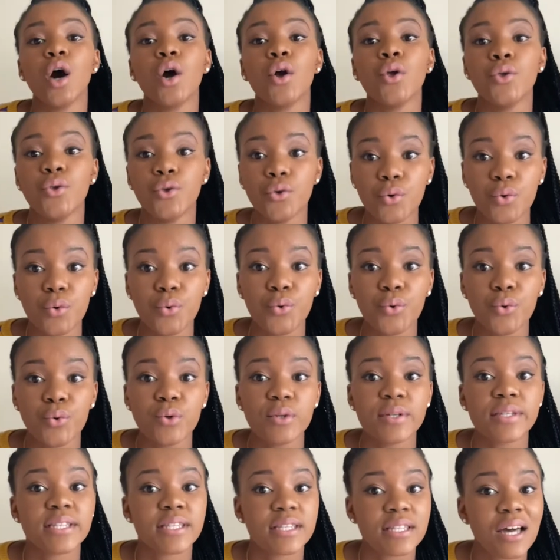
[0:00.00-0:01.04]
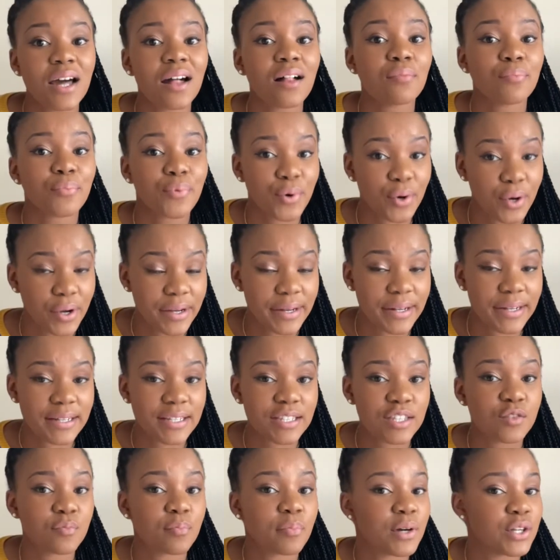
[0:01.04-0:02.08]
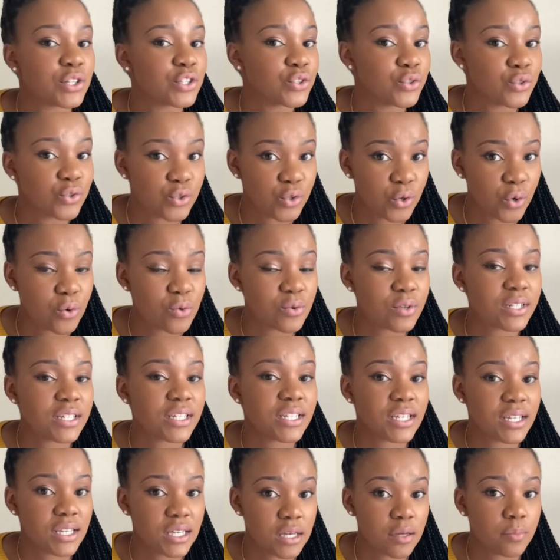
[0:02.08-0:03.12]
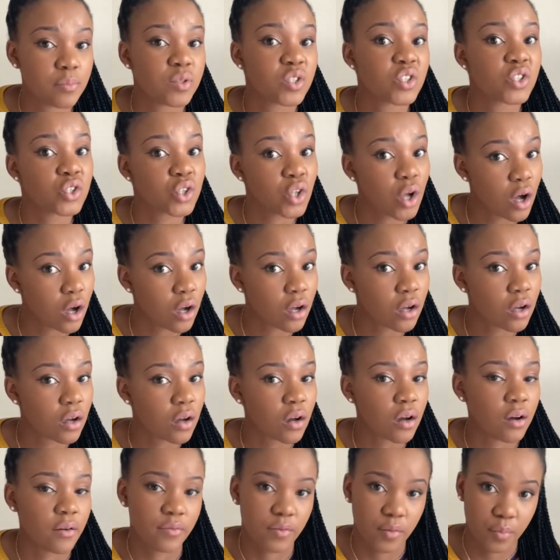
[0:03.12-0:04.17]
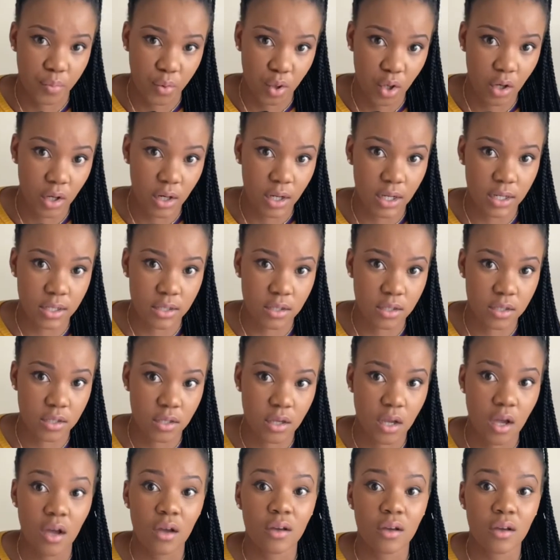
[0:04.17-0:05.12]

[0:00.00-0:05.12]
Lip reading: You sell products, but you don't keep stock of the product.